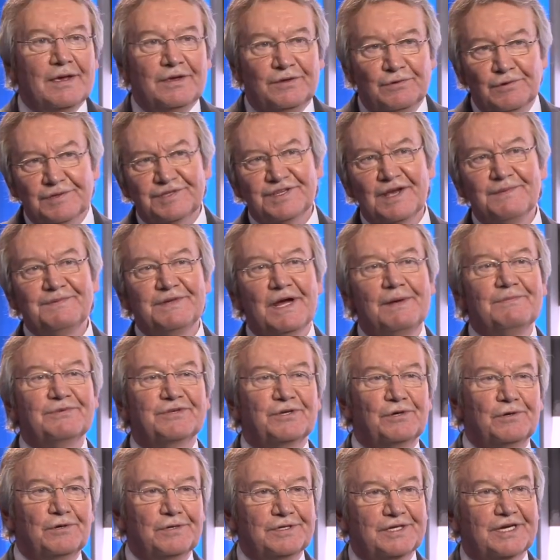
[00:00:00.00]
You're sometimes
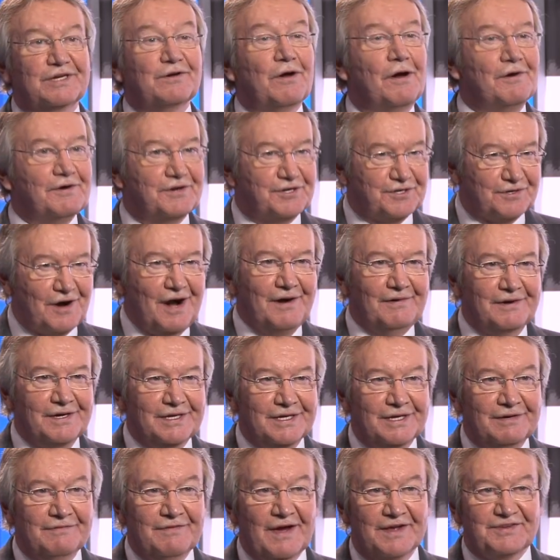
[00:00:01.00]
called a
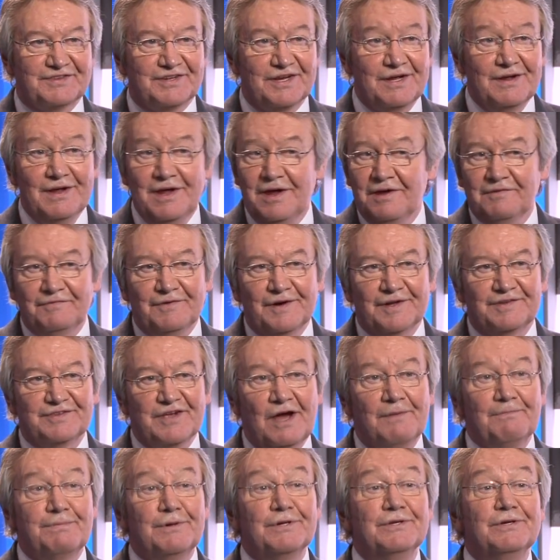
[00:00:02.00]
contrarian investor. For
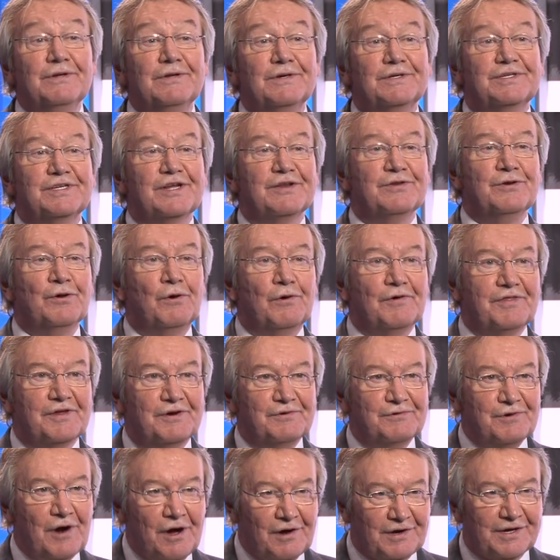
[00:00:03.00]
example, you looked at
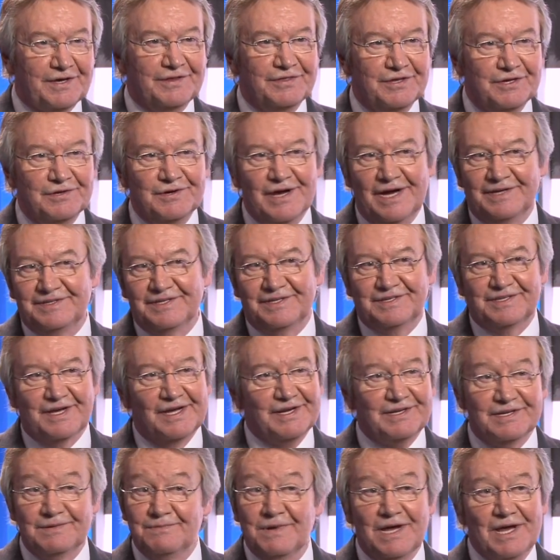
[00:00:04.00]
Northern Rock in the United
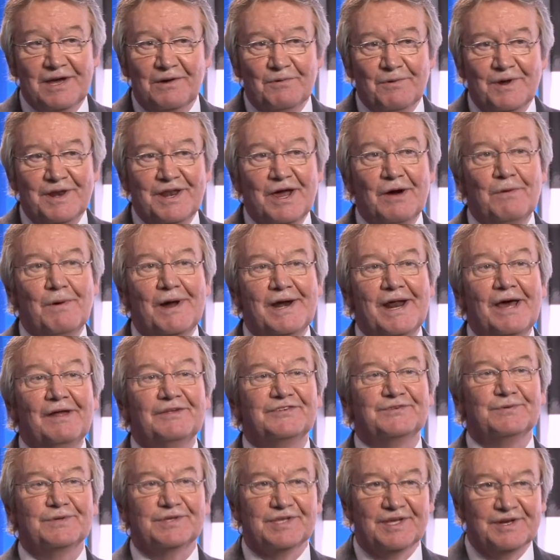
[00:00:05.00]
Kingdom when no one
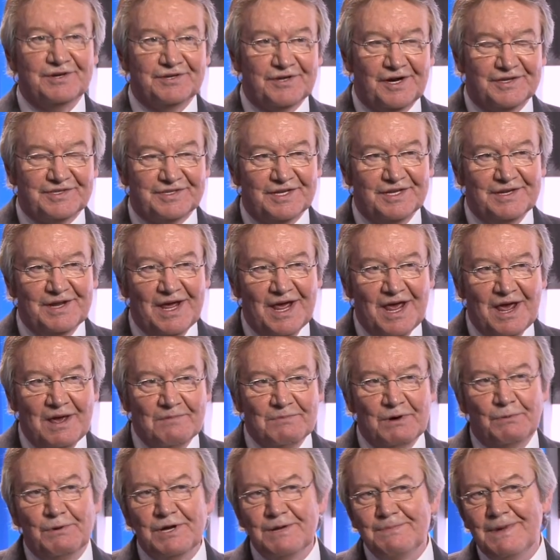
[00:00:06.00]
else was interested.
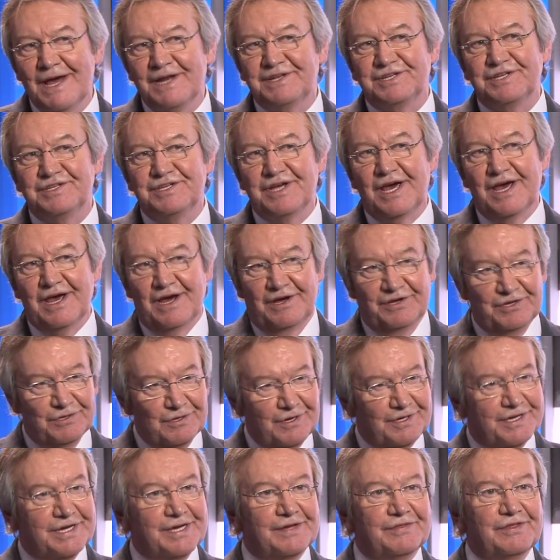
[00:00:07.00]
But what about today? Are you
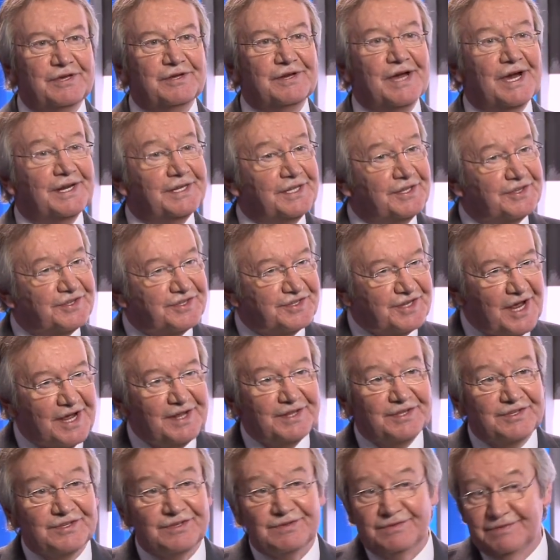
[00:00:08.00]
looking at the United
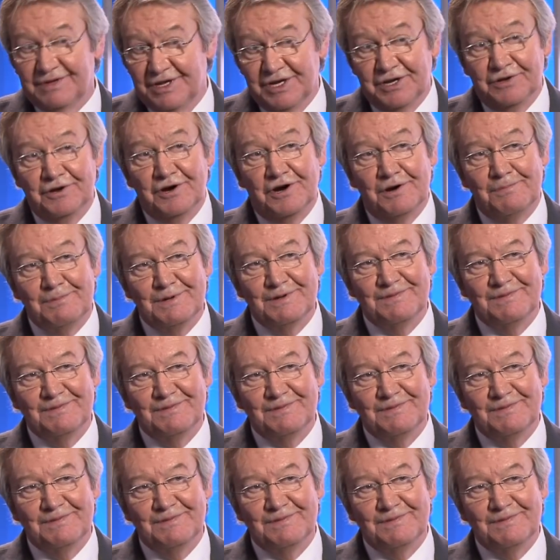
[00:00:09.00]
States, in Europe?